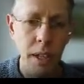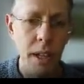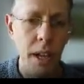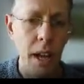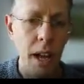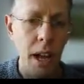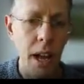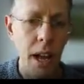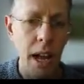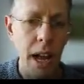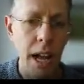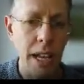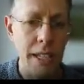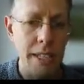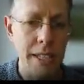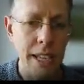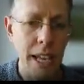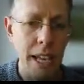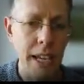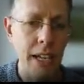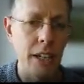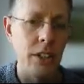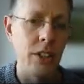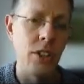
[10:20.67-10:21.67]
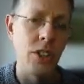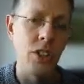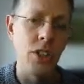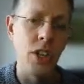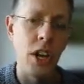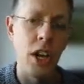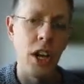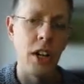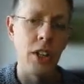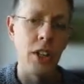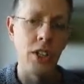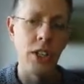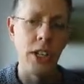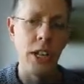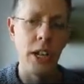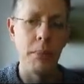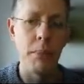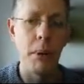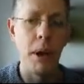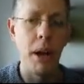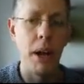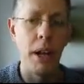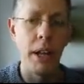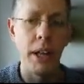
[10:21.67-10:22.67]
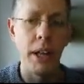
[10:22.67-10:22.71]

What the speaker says: a second charge nearby,